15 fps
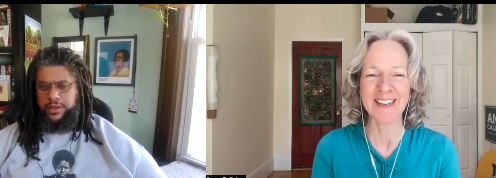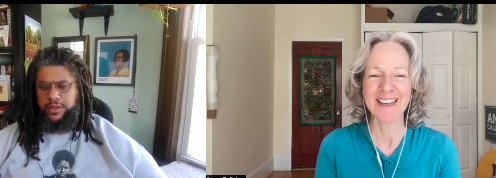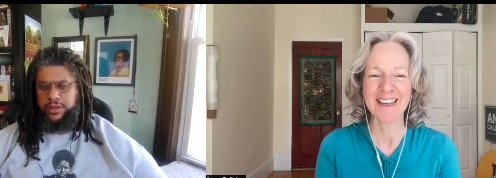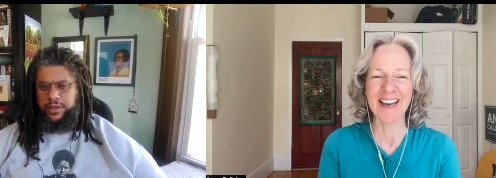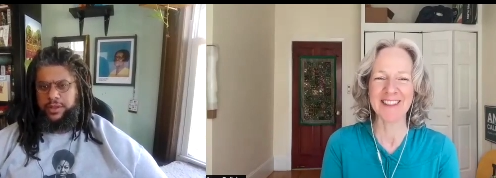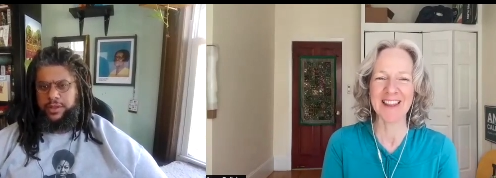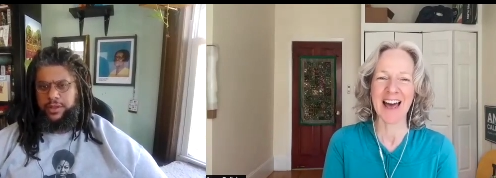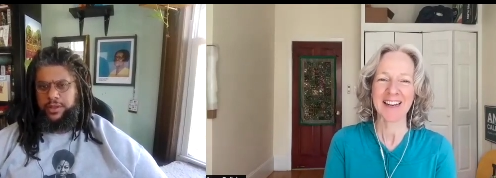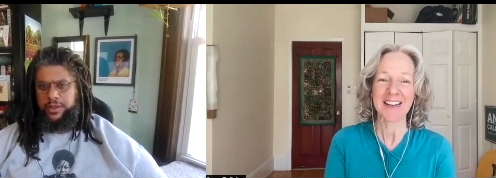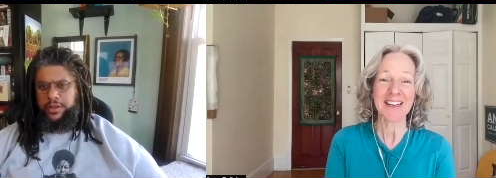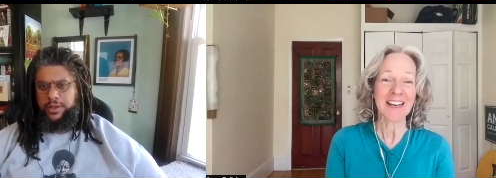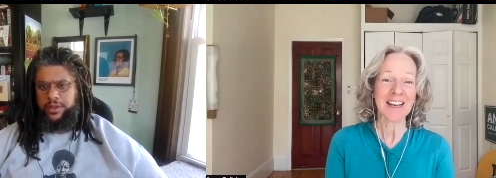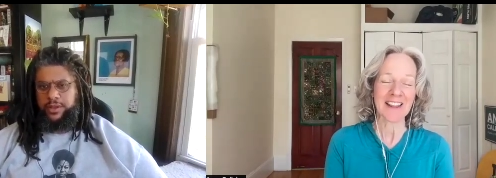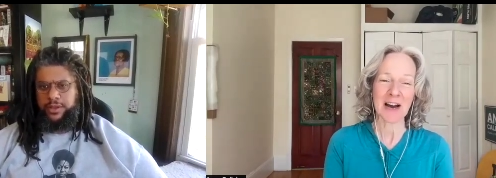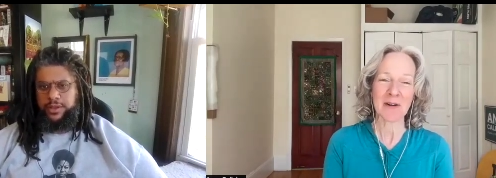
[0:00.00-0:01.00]
Speaker 1: that
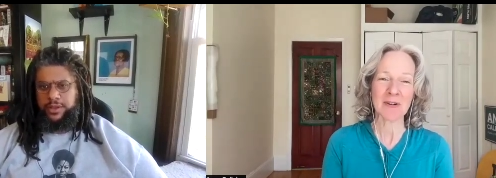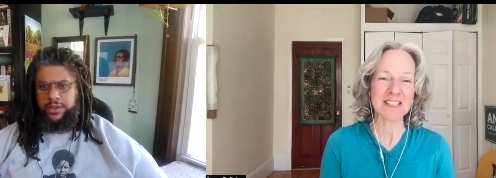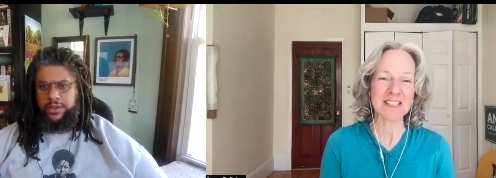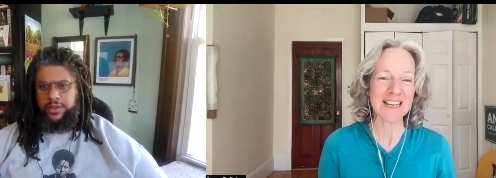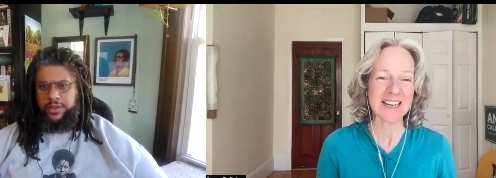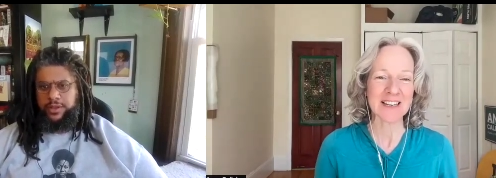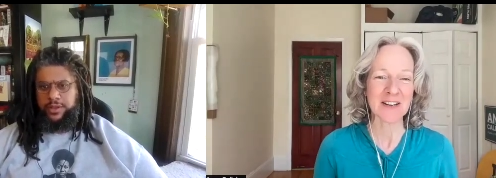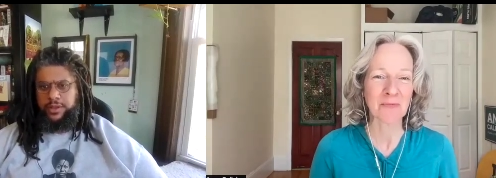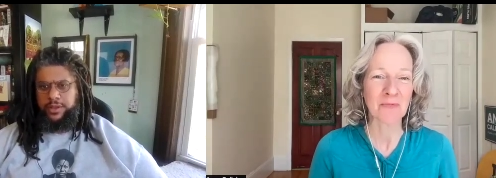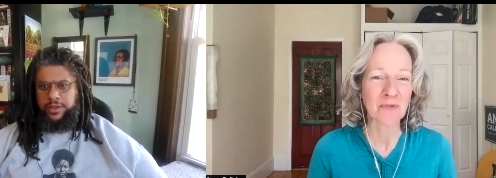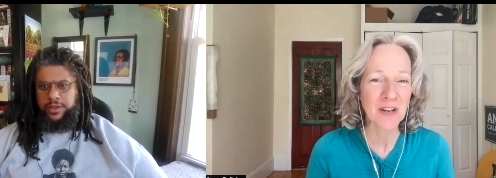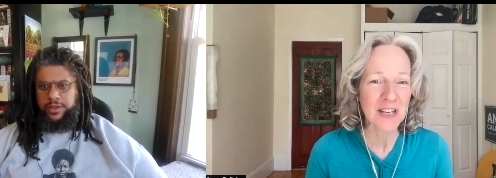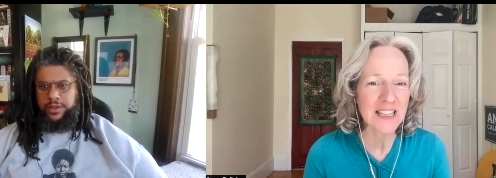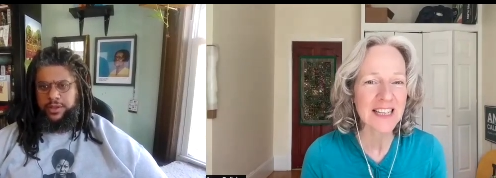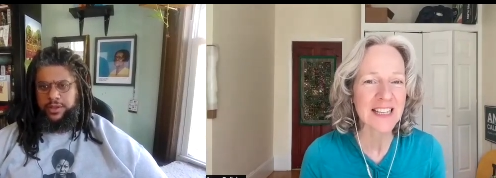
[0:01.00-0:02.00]
that was like a
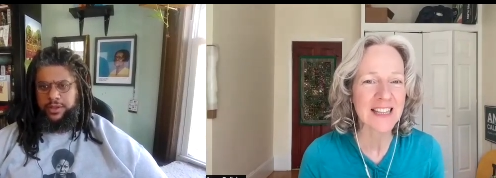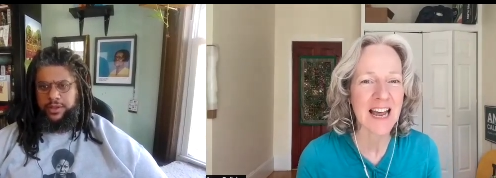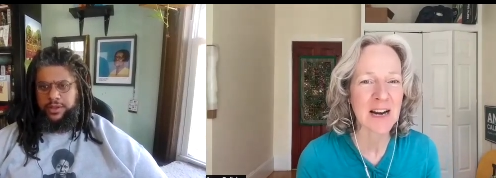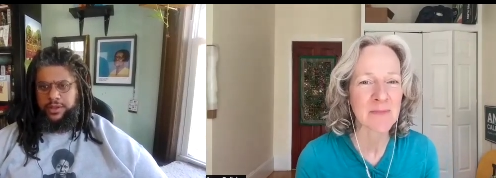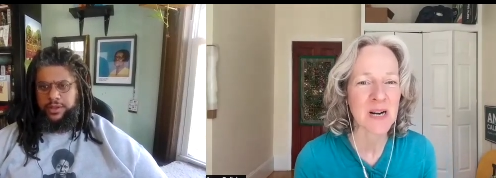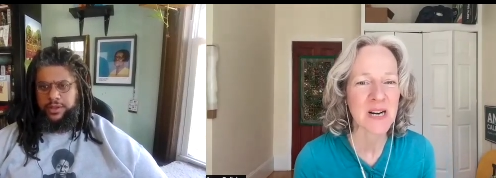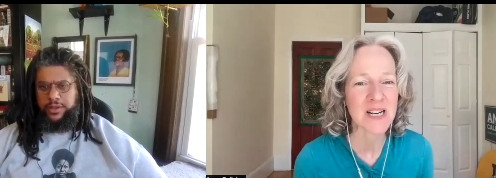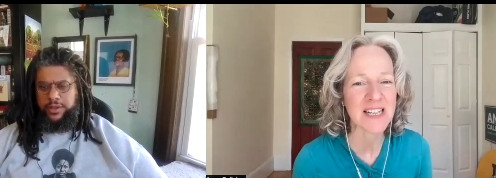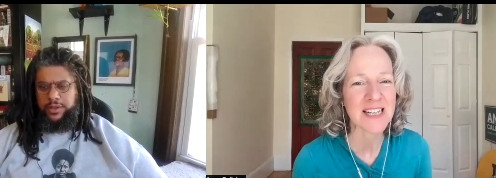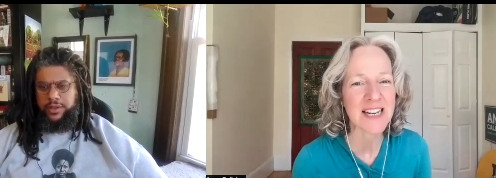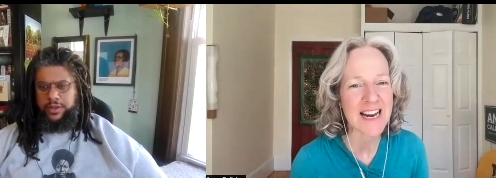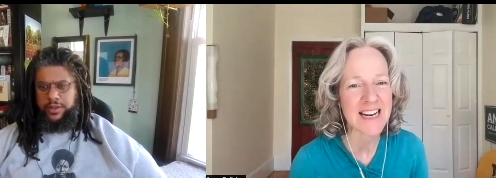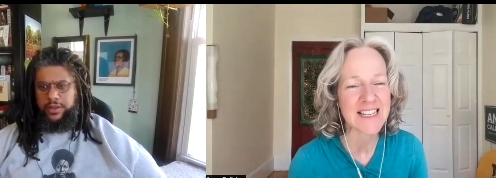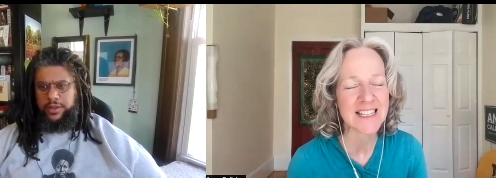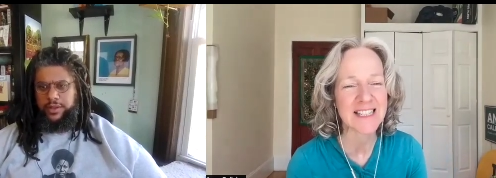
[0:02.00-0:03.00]
really landmark
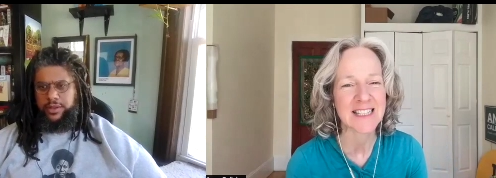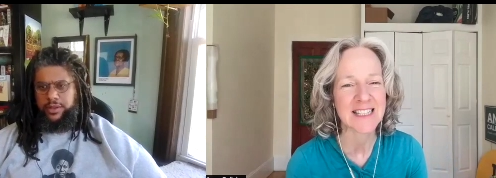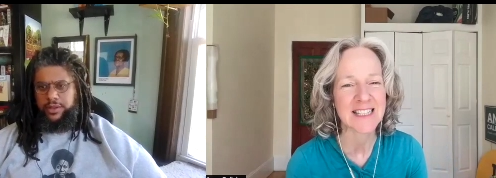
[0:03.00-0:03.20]
case.